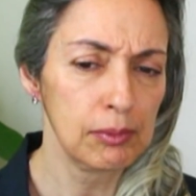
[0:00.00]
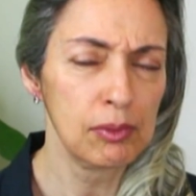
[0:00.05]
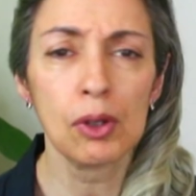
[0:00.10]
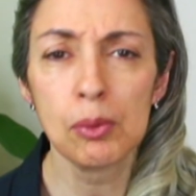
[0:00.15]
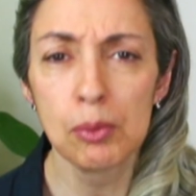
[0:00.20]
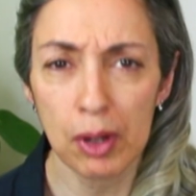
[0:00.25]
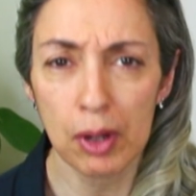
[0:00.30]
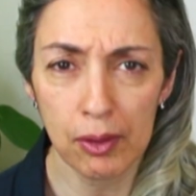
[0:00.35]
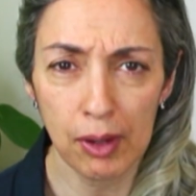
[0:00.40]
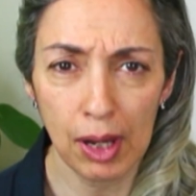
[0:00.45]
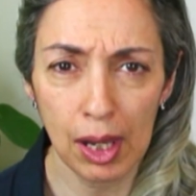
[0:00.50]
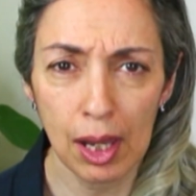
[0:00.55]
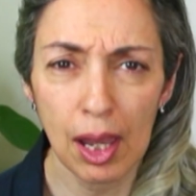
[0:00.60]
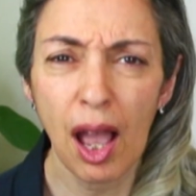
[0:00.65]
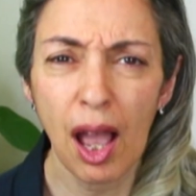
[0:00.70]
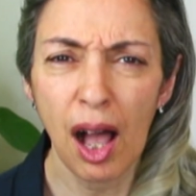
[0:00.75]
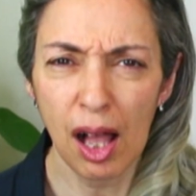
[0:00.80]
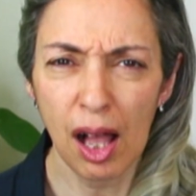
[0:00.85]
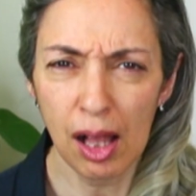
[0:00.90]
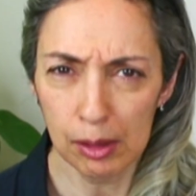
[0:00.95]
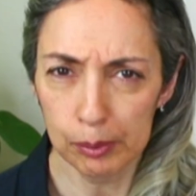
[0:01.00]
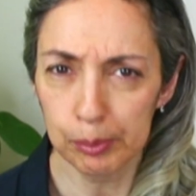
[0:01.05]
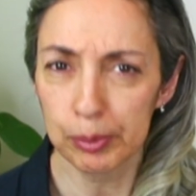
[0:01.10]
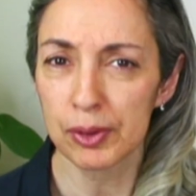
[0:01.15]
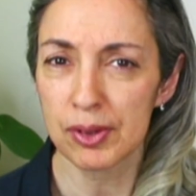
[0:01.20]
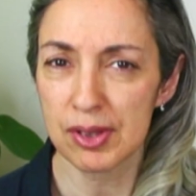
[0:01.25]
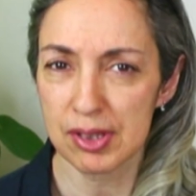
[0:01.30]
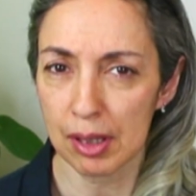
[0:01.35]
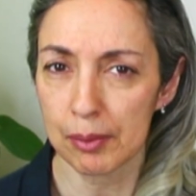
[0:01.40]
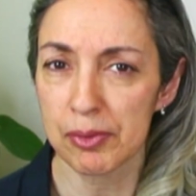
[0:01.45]
Don't worry, I'll
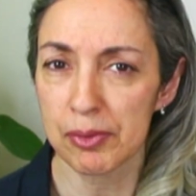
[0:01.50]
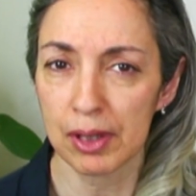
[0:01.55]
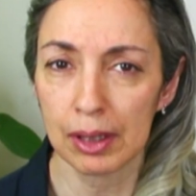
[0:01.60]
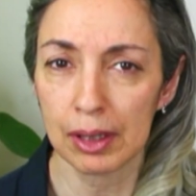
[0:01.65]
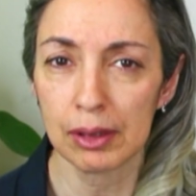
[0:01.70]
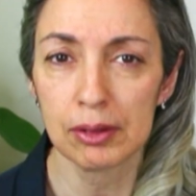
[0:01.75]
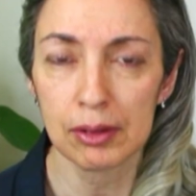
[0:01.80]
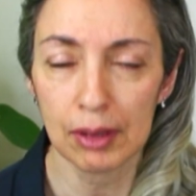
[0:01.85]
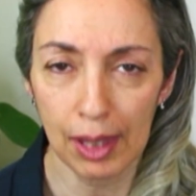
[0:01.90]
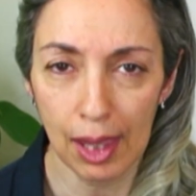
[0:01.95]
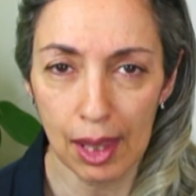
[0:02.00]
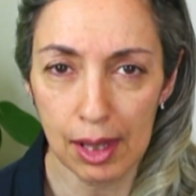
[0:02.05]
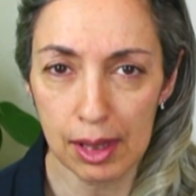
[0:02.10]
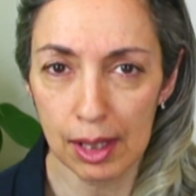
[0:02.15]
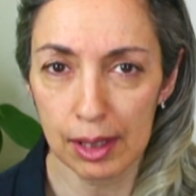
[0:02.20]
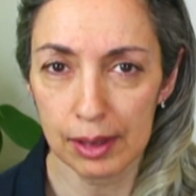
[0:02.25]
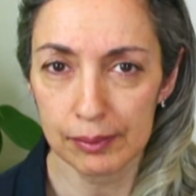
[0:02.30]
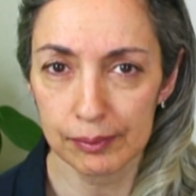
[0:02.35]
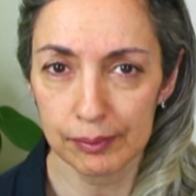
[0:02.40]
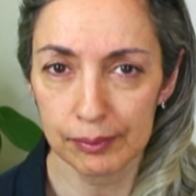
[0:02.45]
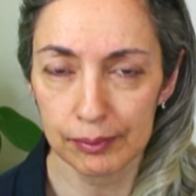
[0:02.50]
put something together.